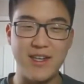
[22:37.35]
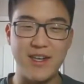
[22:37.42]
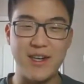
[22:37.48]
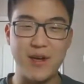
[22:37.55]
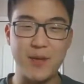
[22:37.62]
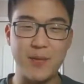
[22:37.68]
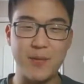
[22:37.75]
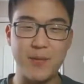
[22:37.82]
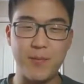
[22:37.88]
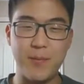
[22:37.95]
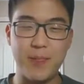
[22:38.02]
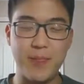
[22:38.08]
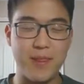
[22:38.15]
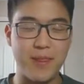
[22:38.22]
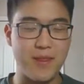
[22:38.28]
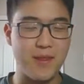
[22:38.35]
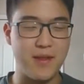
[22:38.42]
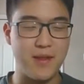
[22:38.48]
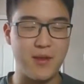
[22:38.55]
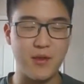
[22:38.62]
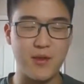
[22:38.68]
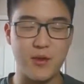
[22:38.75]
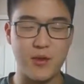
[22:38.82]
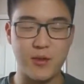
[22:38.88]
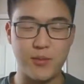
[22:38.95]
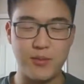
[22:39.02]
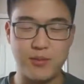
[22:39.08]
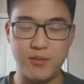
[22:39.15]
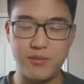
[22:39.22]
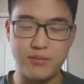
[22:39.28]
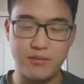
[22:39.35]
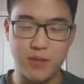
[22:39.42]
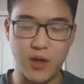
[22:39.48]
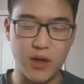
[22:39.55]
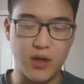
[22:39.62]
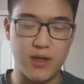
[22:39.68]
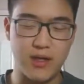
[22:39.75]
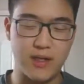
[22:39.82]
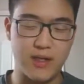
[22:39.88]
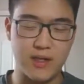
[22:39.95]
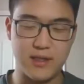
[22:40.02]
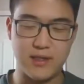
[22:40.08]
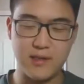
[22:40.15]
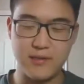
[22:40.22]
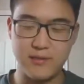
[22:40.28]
Um, Although barring like